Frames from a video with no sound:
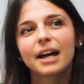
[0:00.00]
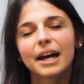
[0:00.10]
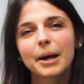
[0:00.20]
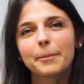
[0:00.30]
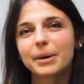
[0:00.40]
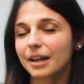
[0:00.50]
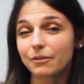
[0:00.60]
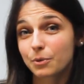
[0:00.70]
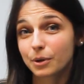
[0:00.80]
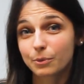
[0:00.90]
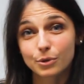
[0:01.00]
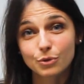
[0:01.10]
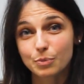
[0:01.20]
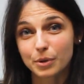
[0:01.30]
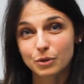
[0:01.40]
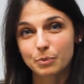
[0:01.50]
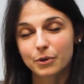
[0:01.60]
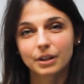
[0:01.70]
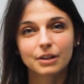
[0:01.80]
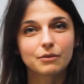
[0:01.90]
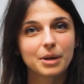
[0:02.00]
but everyone was super supportive.